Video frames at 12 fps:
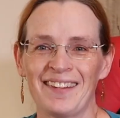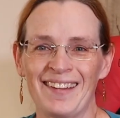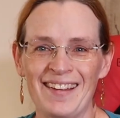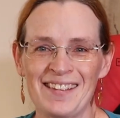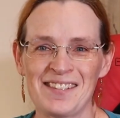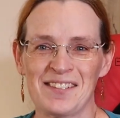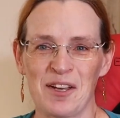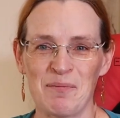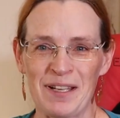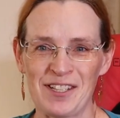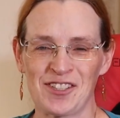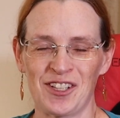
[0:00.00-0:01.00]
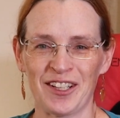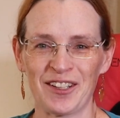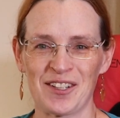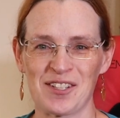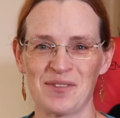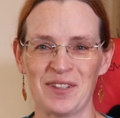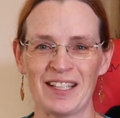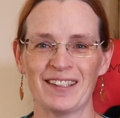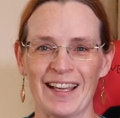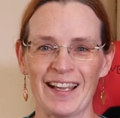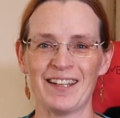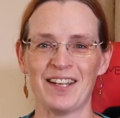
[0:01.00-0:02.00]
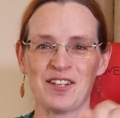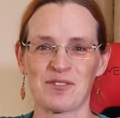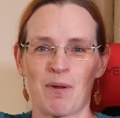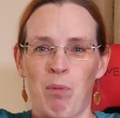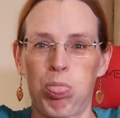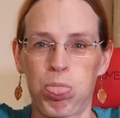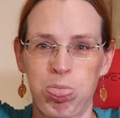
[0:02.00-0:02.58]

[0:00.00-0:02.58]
He's a bit chonkers, and when he landed, he just went...